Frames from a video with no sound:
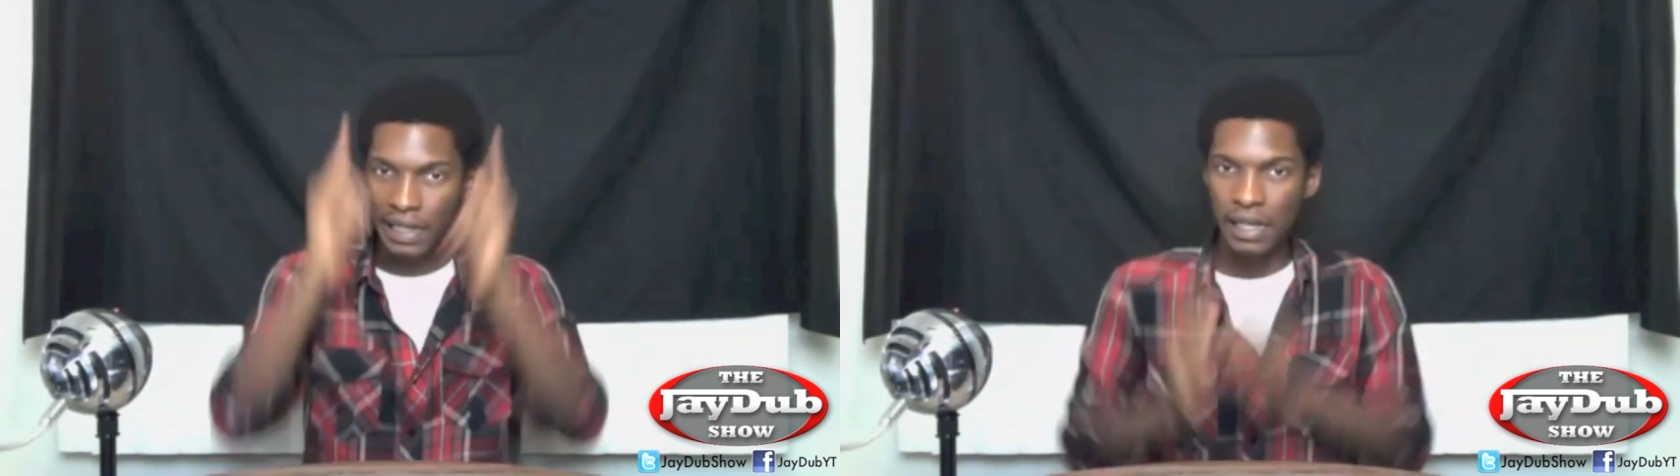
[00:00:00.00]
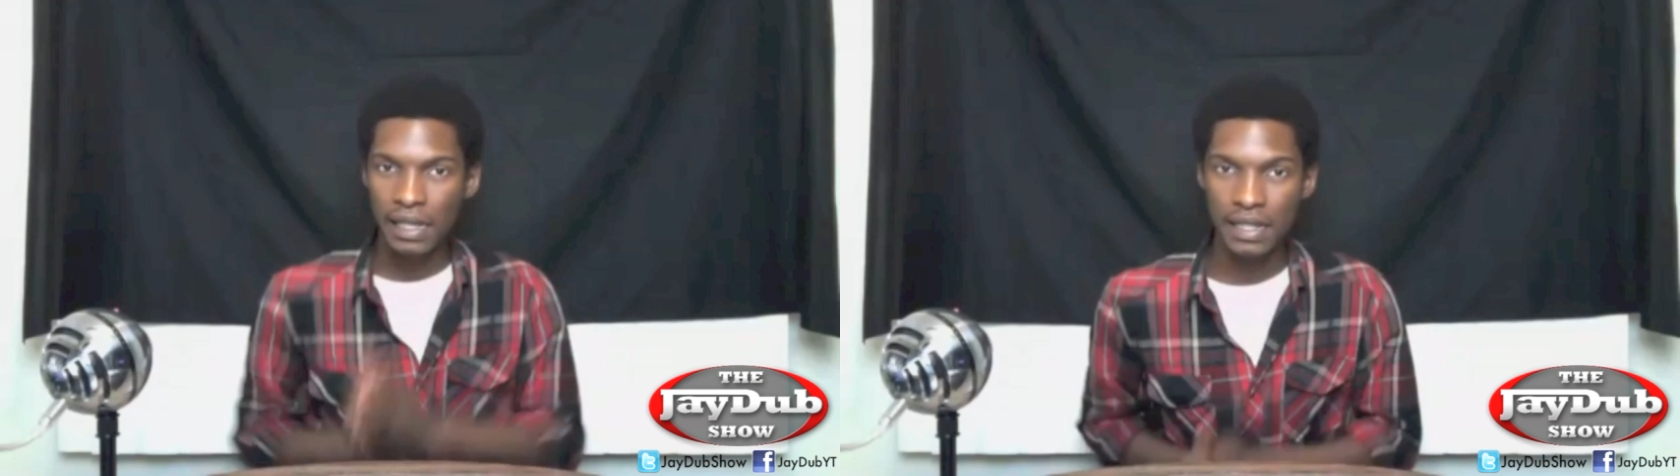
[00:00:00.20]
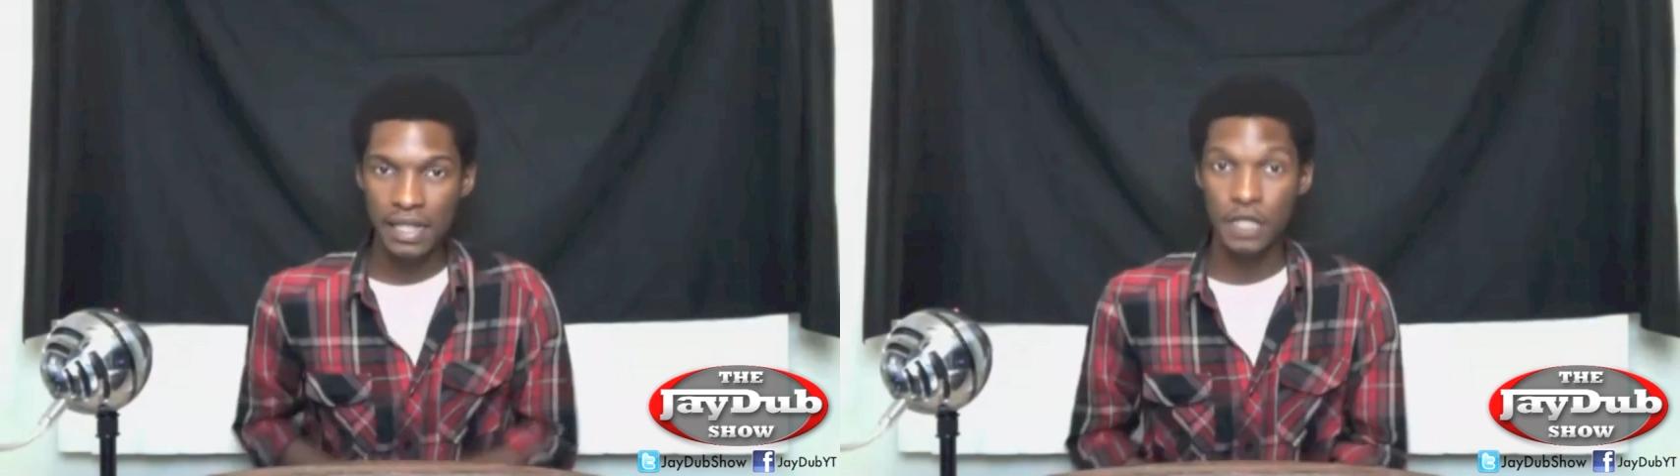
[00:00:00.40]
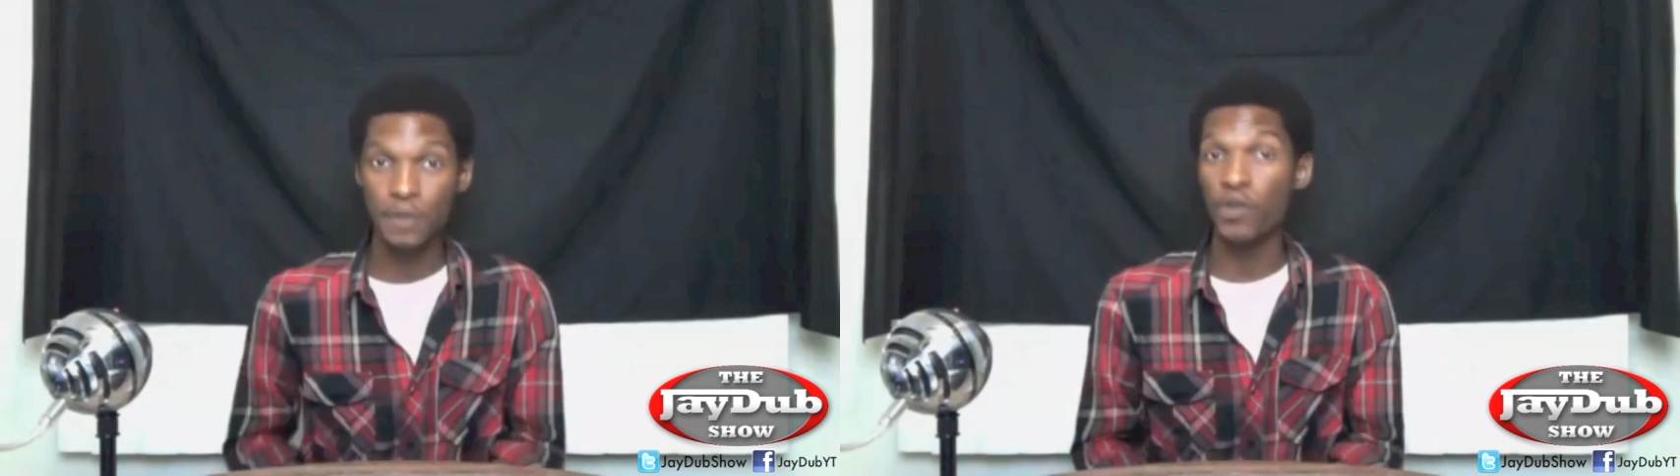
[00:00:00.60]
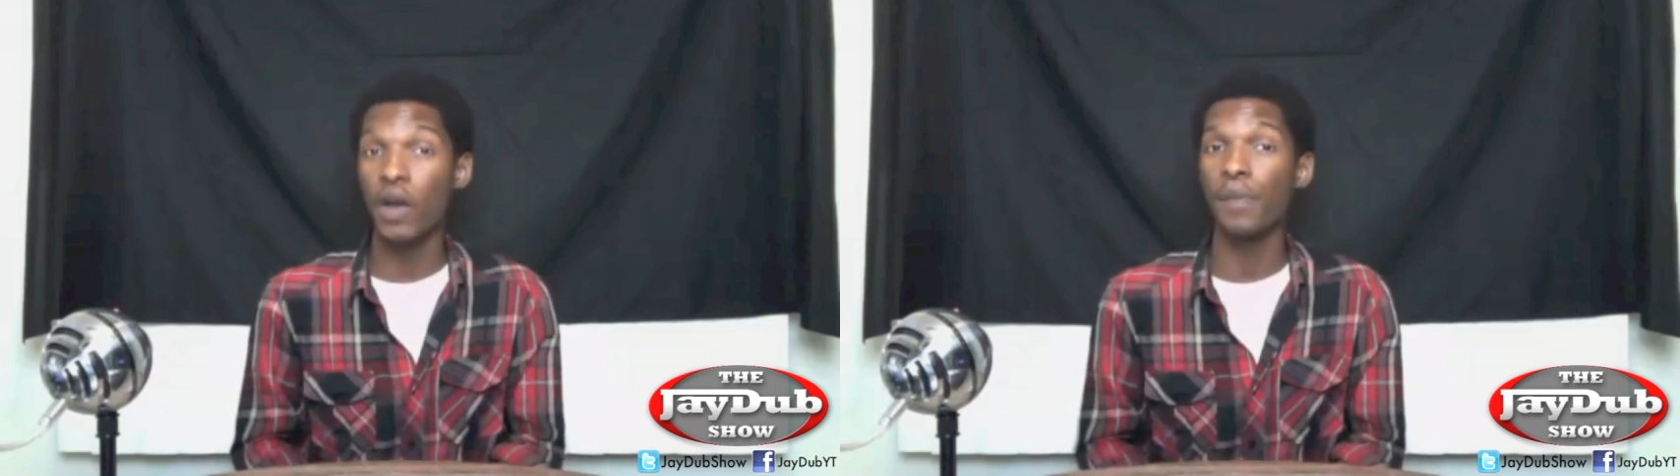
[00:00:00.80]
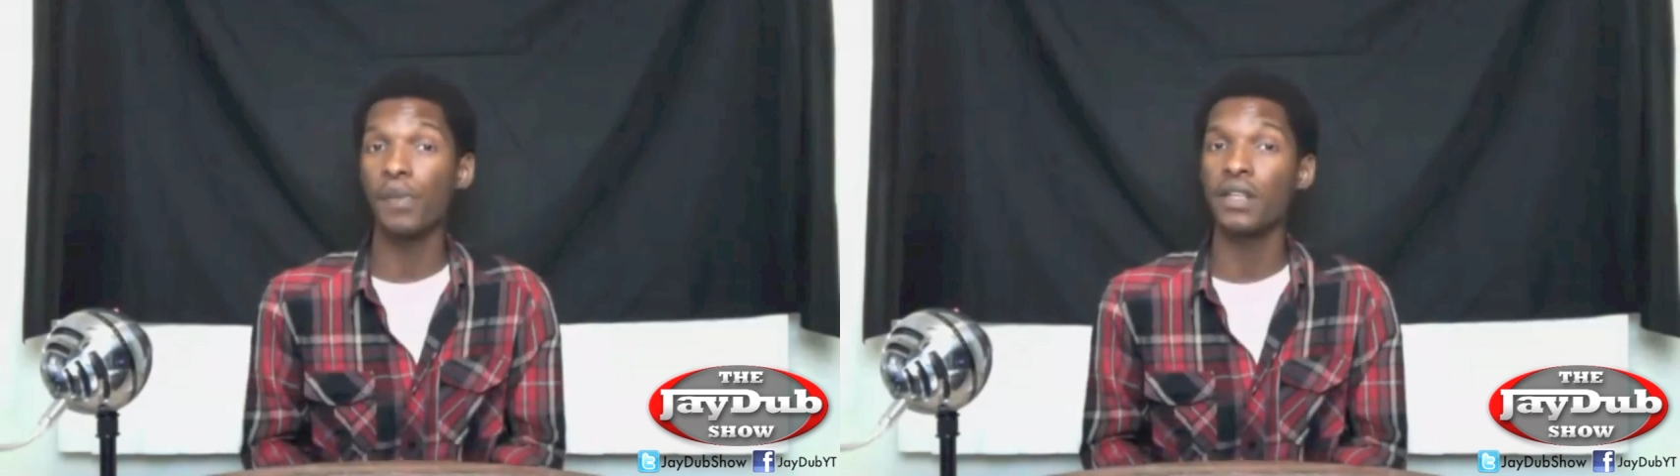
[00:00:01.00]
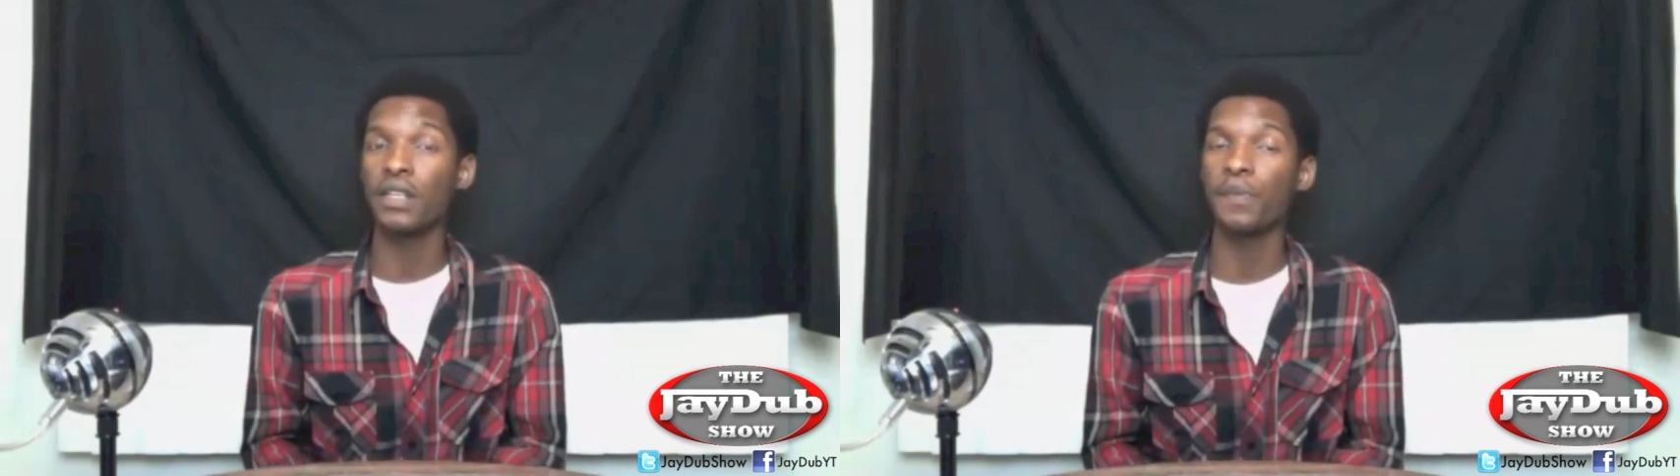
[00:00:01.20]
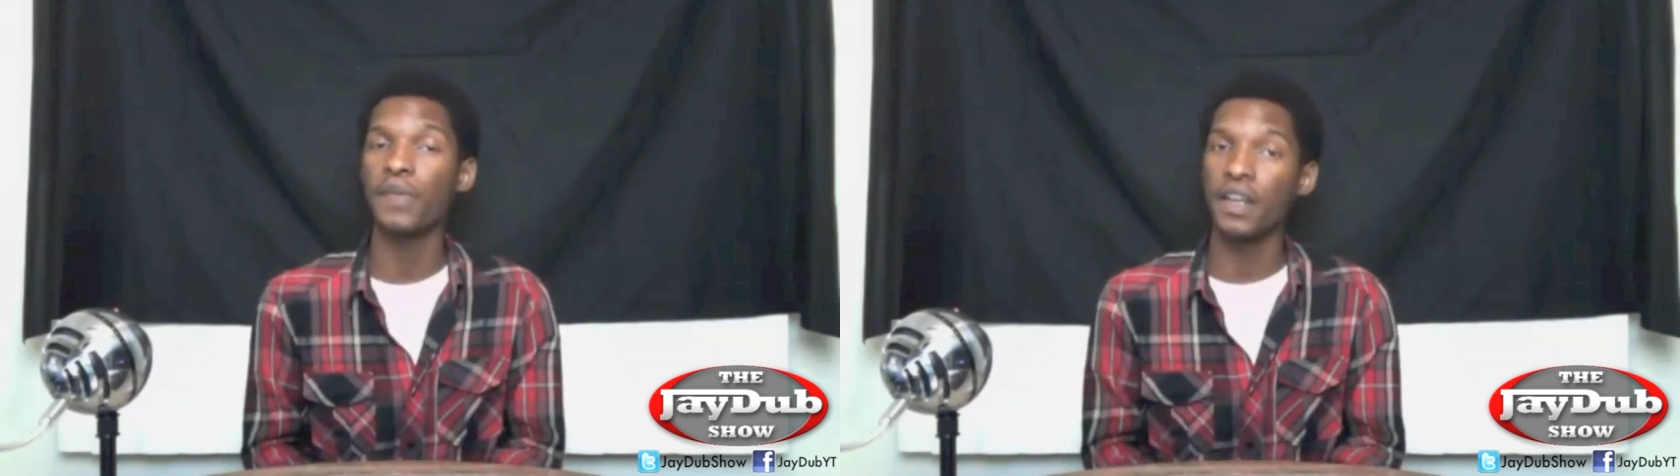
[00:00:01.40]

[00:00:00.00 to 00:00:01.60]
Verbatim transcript: click that subscribe button up